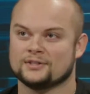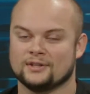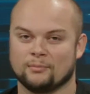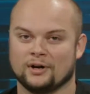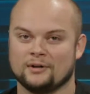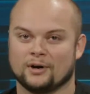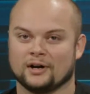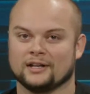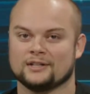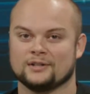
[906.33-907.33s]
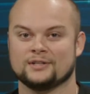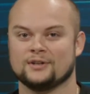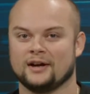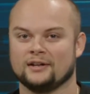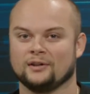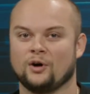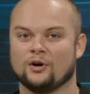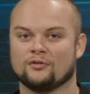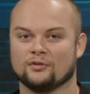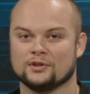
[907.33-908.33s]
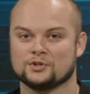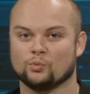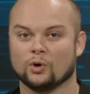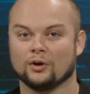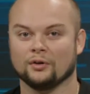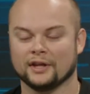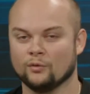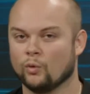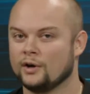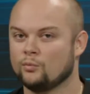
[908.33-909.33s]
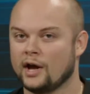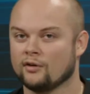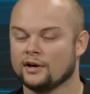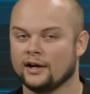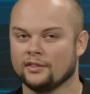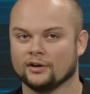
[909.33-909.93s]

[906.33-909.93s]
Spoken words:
bond market is not long for this world in one way or another.